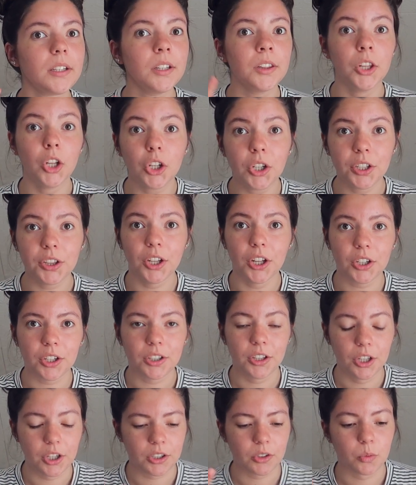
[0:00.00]
look,
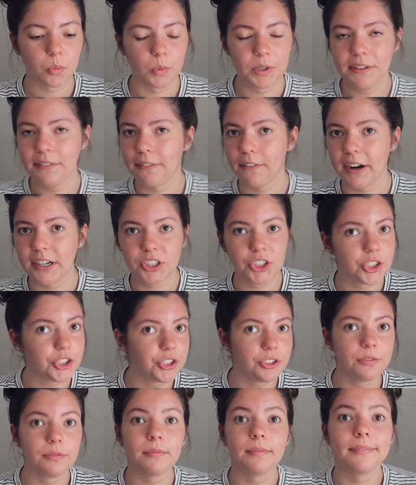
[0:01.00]
refresh,
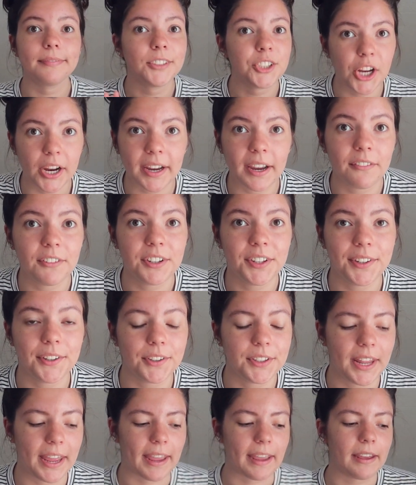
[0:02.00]
check every single
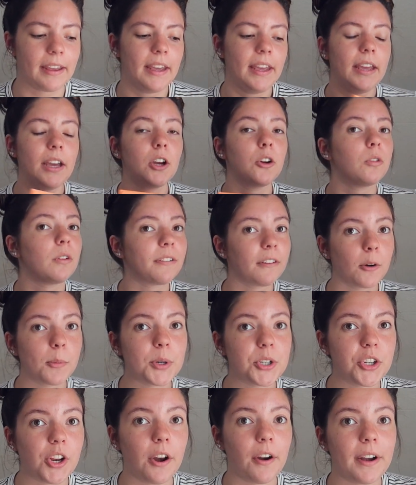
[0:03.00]
day,
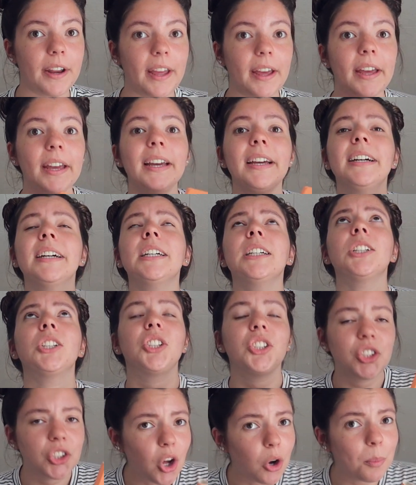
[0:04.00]
refurbished area,
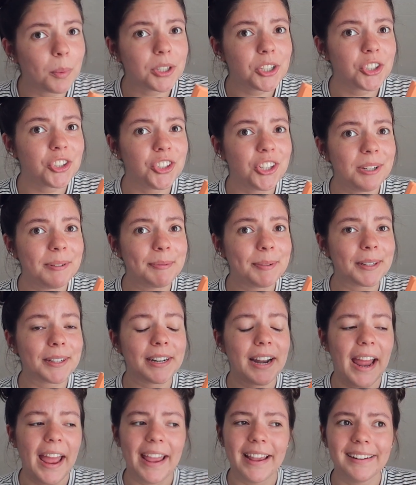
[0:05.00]
so much cheaper.
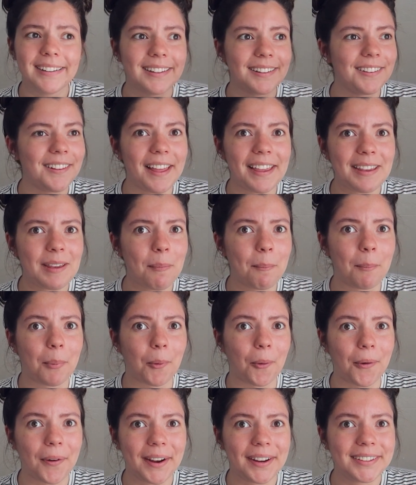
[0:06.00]
It's like
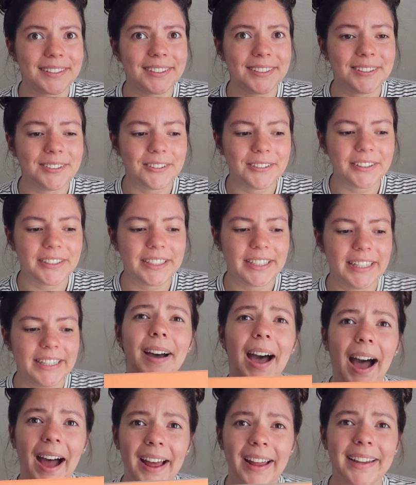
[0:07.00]
brand new.
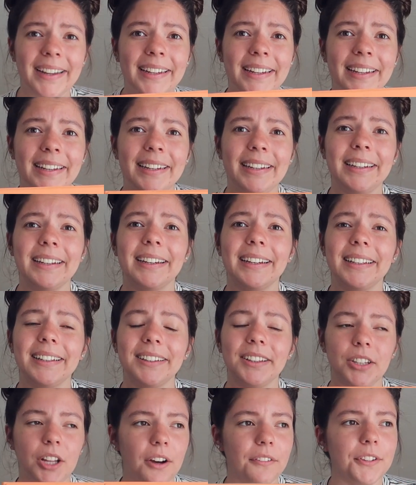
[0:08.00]
I
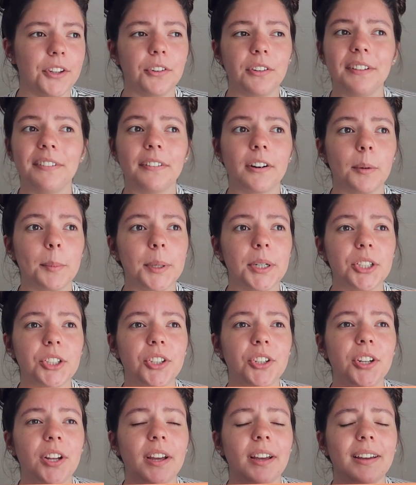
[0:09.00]
love the
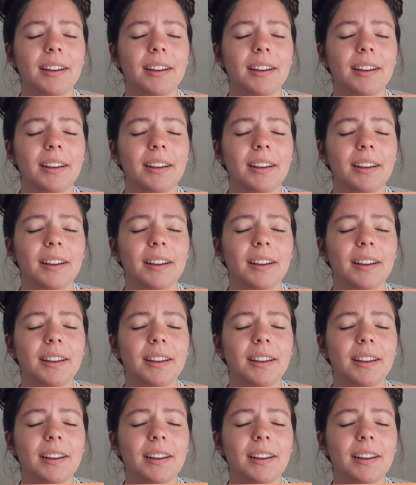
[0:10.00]
refurbished